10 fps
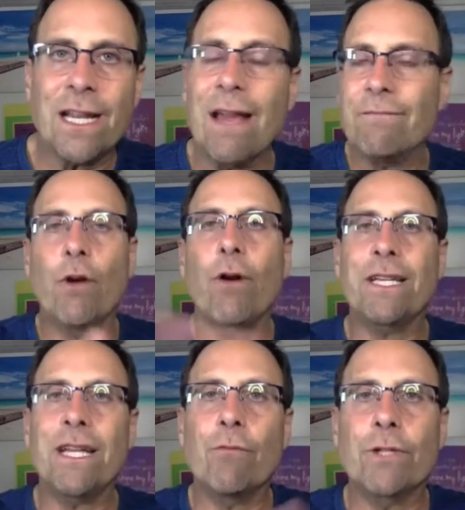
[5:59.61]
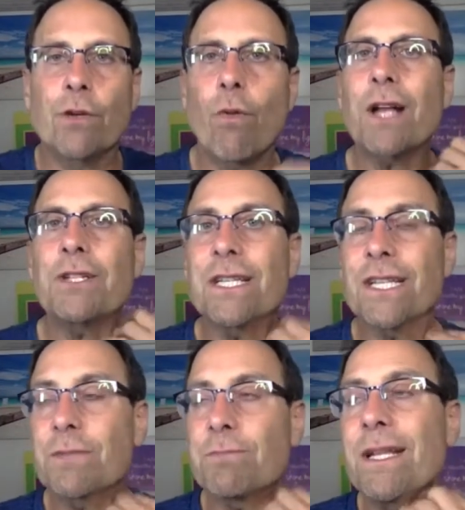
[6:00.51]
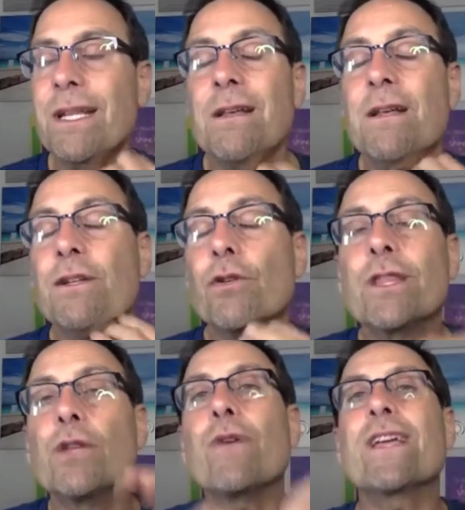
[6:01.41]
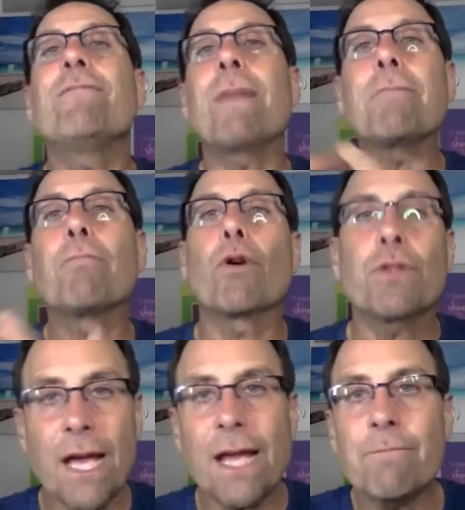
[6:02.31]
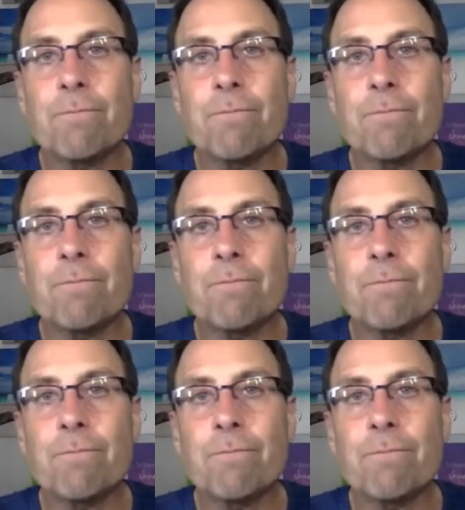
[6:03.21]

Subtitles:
I have no idea when you're watching this, but during the week of my birthday,